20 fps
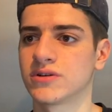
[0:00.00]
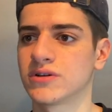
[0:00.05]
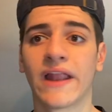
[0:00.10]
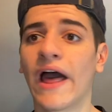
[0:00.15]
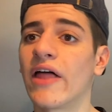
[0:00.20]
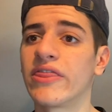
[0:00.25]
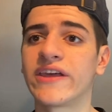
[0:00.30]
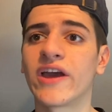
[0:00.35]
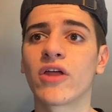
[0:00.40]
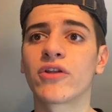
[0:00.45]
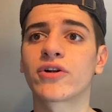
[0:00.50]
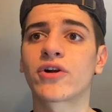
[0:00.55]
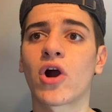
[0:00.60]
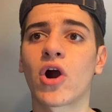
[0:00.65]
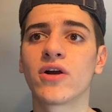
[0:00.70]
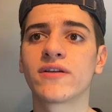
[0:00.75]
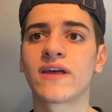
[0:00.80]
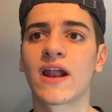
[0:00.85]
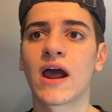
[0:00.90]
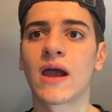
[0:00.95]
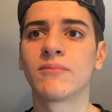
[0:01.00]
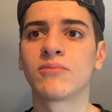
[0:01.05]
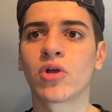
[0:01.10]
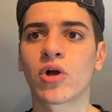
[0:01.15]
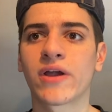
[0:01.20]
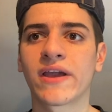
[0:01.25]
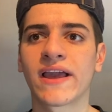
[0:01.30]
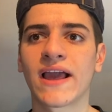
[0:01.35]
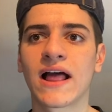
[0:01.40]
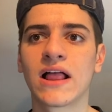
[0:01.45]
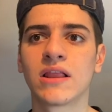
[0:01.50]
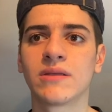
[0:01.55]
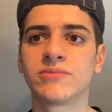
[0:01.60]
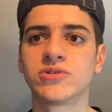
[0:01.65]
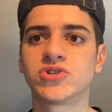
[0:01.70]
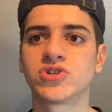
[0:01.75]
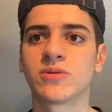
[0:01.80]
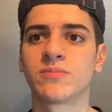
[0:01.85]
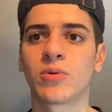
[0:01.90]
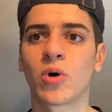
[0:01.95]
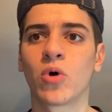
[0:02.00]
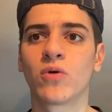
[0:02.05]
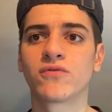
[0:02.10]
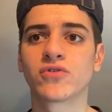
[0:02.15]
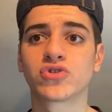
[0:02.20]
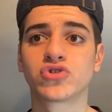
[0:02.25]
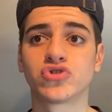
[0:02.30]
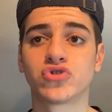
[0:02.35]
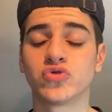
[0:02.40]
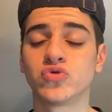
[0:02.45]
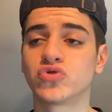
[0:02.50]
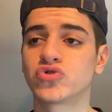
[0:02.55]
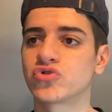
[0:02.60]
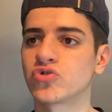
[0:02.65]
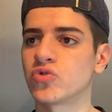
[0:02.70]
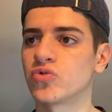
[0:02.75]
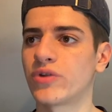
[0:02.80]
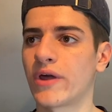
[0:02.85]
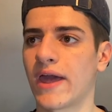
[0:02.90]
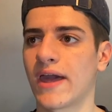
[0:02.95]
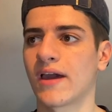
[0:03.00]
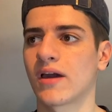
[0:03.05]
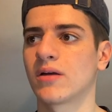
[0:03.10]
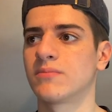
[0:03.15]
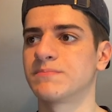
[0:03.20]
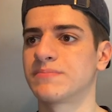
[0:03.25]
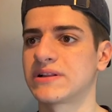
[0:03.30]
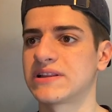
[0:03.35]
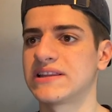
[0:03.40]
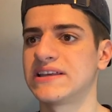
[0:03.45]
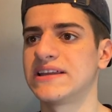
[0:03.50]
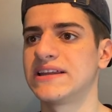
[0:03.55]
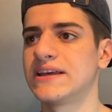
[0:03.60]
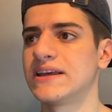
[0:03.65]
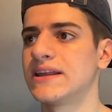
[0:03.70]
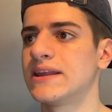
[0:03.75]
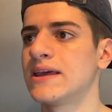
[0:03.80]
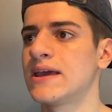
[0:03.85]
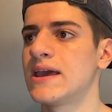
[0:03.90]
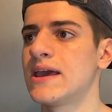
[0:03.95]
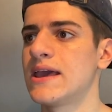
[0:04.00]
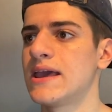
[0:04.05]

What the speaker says: Now, the other card that I'm looking at, let me jump over to sold and completed,